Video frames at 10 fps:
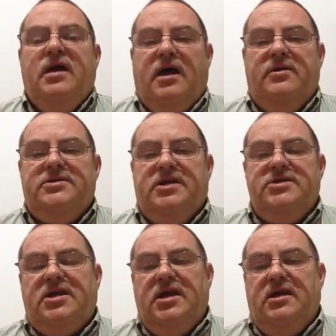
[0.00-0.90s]
I was
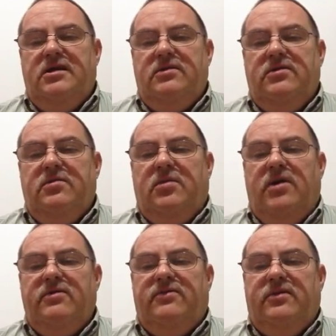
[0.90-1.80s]
educated under the
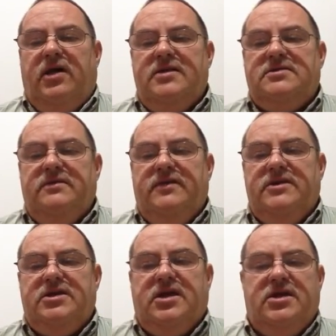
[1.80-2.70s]
modern philosophy of
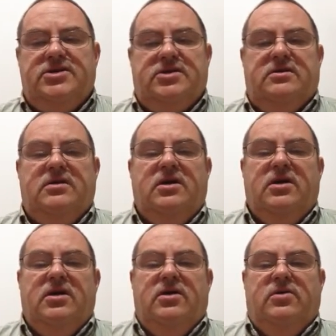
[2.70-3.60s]
education,
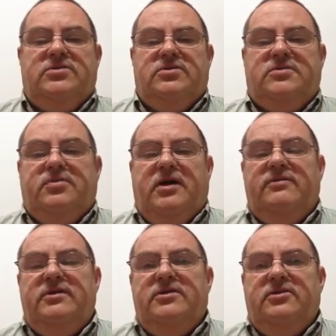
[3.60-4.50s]
which was
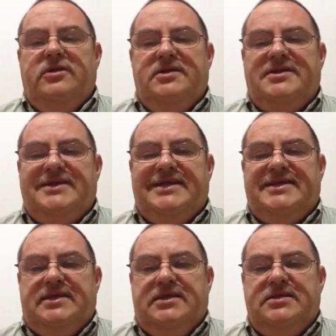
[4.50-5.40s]
prevalent during the
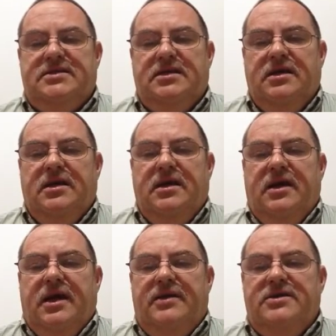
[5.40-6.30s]
60s
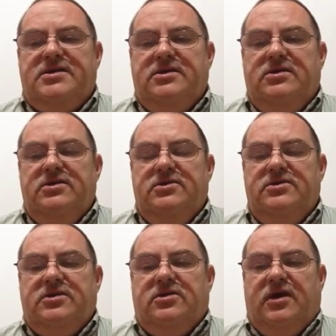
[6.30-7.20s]
and is still
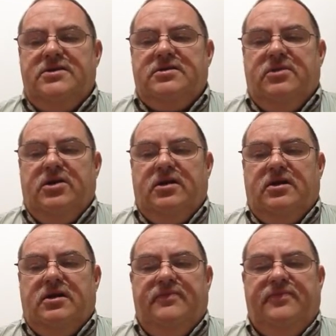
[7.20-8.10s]
used across
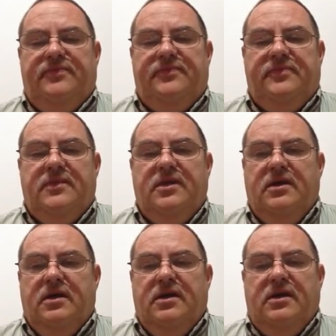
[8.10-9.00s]
America.
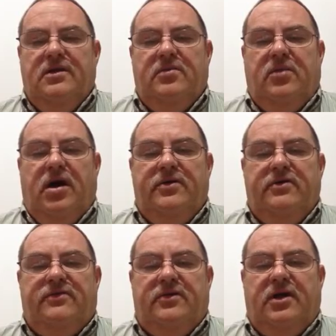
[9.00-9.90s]
In the
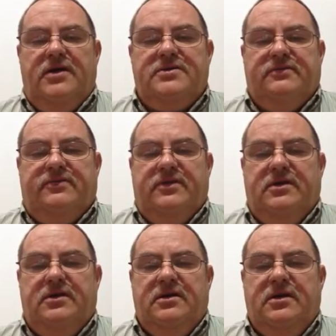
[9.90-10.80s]
modern
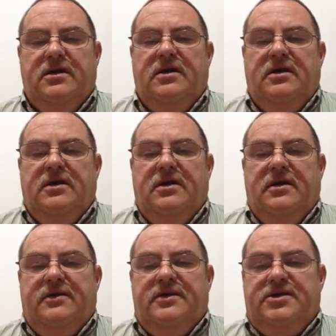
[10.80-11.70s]
philosophy,
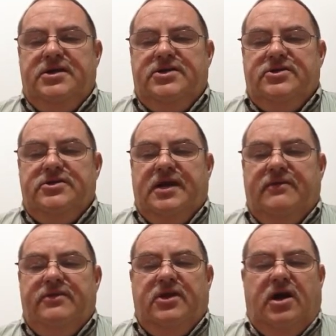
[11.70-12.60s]
the teachers
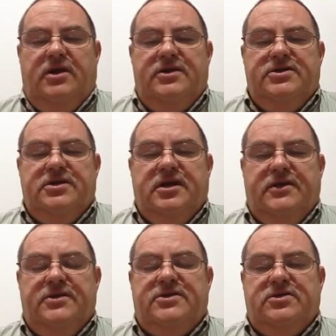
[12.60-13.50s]
have the knowledge
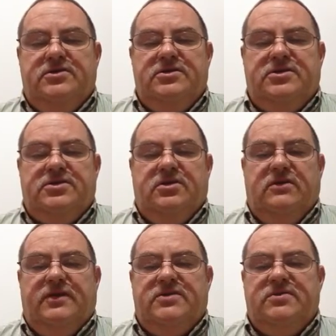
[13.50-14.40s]
and the students
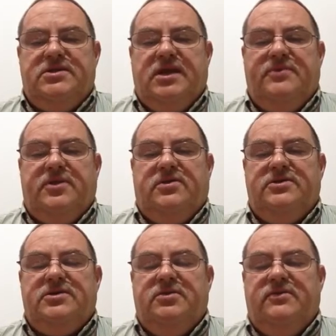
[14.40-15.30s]
serve as
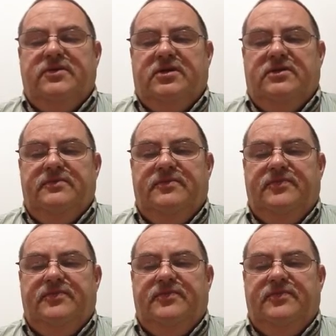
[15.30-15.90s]
receptacles to be filled.